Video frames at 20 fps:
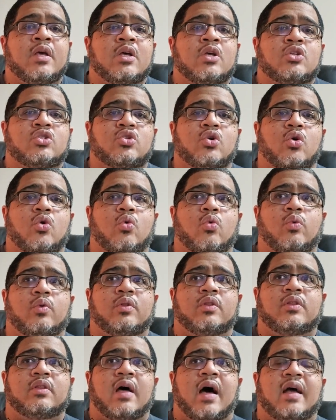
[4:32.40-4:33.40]
So
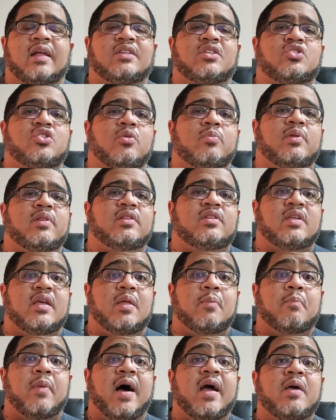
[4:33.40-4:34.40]
I determined,
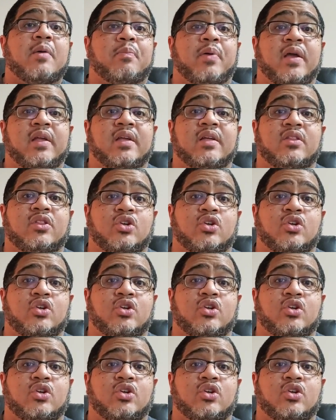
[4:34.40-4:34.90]
in my opinion,